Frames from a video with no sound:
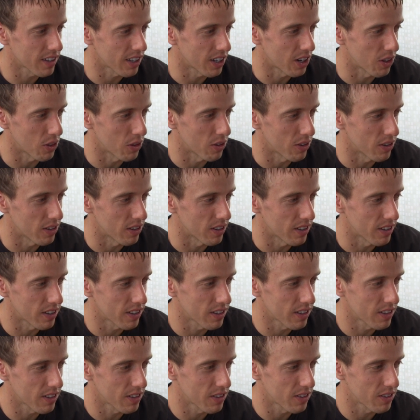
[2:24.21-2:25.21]

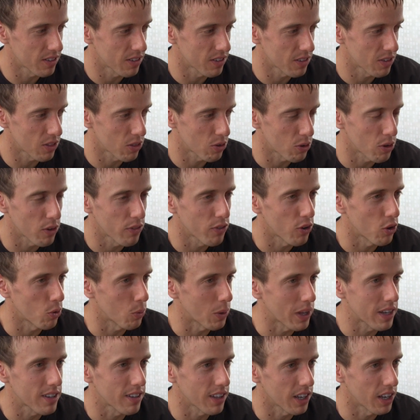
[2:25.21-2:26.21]
the 3 or 4
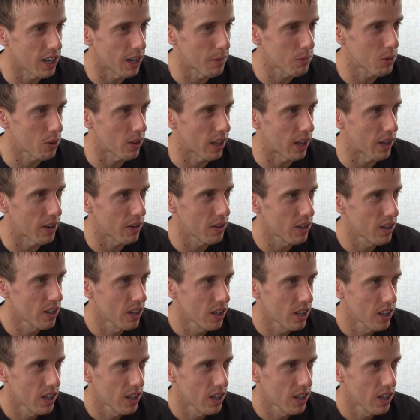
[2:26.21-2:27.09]
weeks leading up to that,